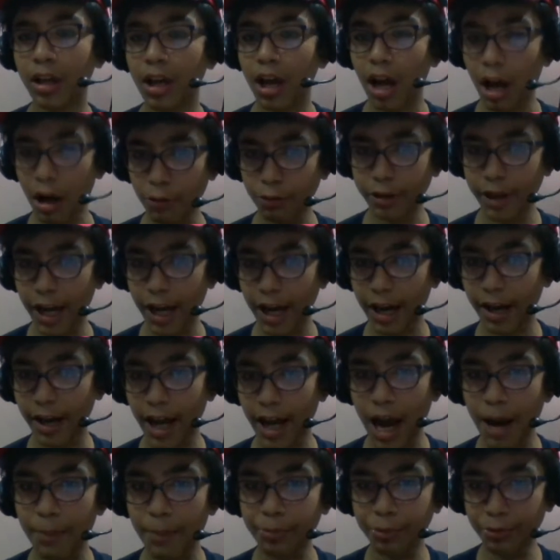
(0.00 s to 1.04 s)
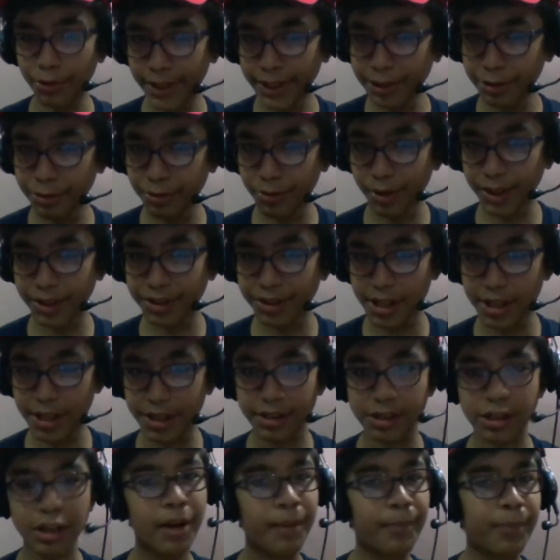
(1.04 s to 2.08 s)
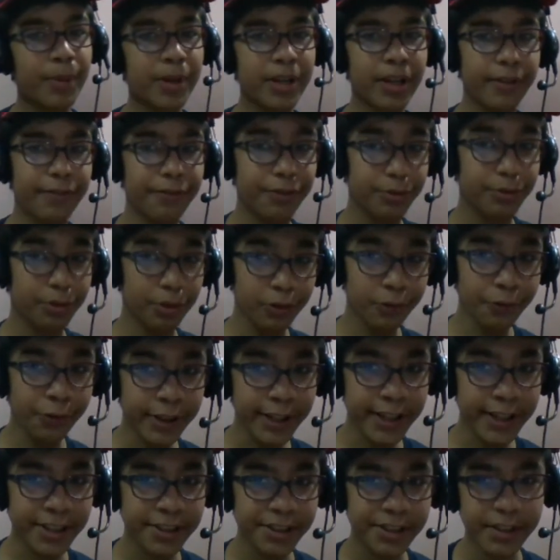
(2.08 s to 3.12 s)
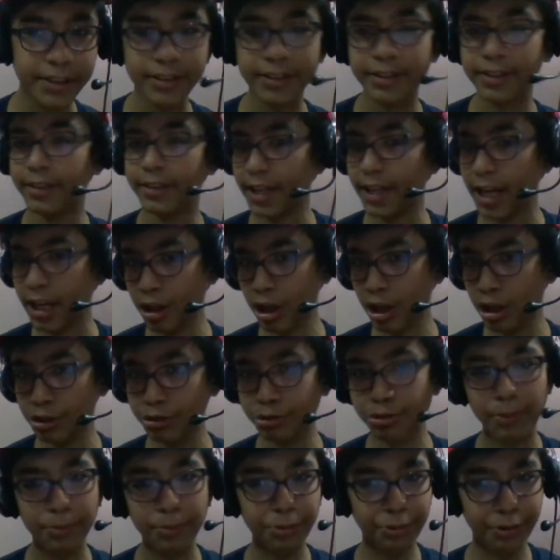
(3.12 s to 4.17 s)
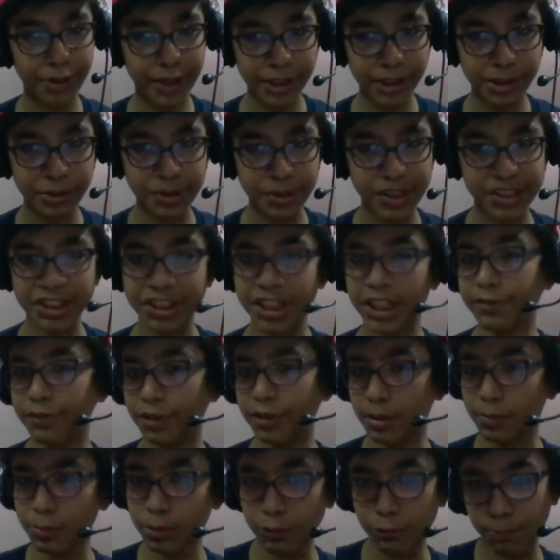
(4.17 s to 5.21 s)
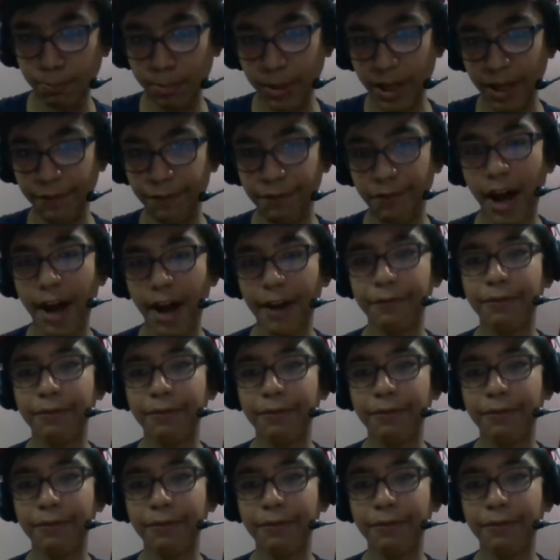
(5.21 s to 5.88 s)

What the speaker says: okay, I'm ready to exchange. But if you don't want to exchange, then also I'm ready to exchange with the move b5.